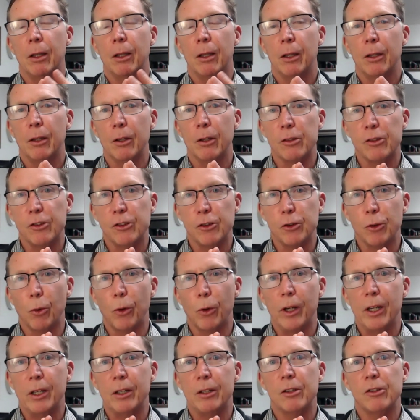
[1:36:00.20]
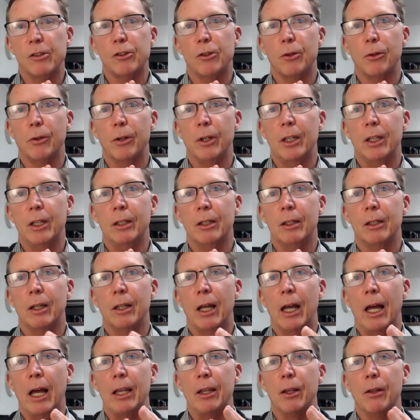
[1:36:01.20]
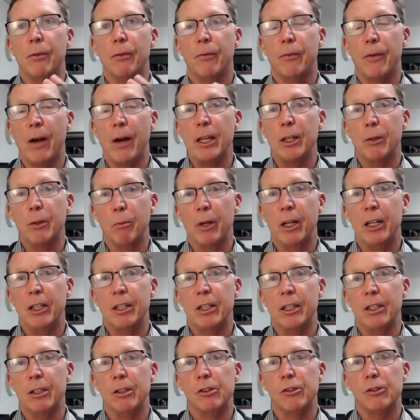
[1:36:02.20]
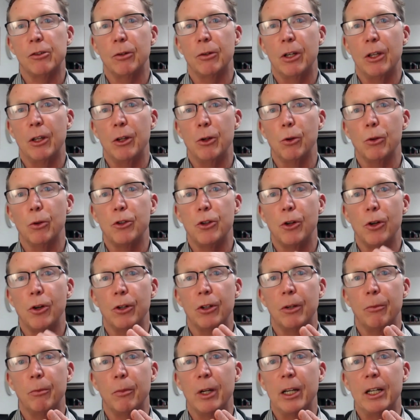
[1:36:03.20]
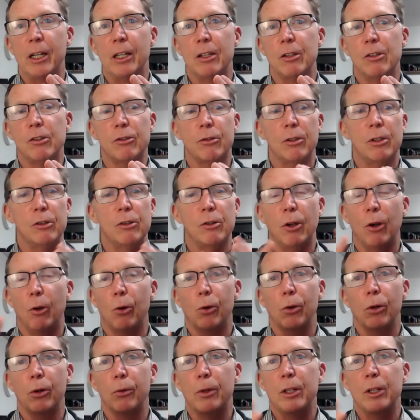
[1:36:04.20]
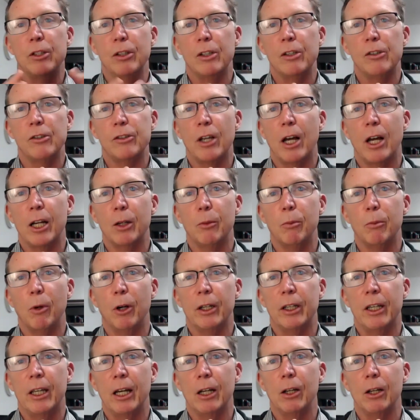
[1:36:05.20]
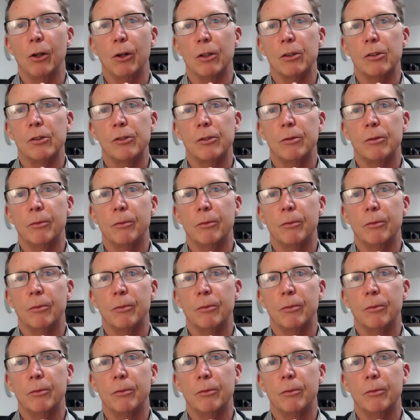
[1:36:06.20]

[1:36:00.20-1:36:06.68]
the soy industry, and the fake meat industry, the alternate meat industry, all originally started by Kellogg's.